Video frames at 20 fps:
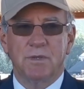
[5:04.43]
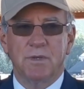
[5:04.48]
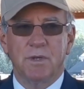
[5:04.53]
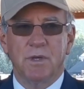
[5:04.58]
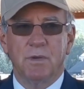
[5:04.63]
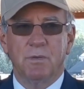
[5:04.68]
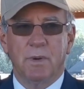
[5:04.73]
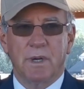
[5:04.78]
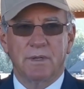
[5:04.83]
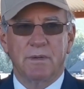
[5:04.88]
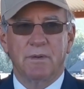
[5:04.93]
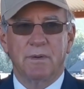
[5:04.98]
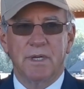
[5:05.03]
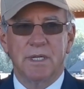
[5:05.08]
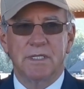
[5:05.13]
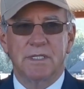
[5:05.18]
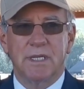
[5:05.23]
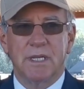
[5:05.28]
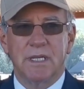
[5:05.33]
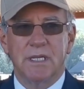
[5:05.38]
to you what the
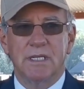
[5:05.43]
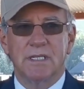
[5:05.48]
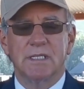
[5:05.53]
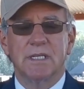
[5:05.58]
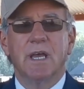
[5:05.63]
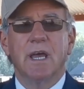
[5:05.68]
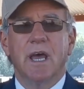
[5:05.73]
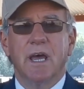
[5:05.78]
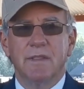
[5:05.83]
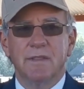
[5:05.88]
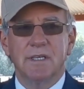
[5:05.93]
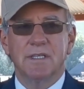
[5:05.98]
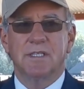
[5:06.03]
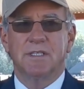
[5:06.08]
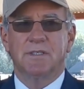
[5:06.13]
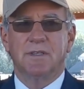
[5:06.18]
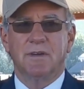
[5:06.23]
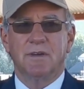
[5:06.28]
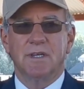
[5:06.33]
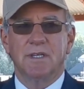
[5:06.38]
reason is, and this
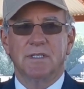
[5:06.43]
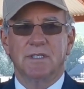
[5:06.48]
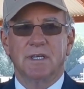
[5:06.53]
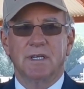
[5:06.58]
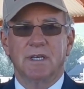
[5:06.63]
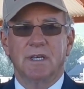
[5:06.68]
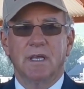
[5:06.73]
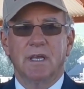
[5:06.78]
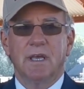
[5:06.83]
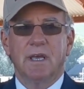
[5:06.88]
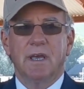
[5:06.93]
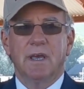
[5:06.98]
is the reason.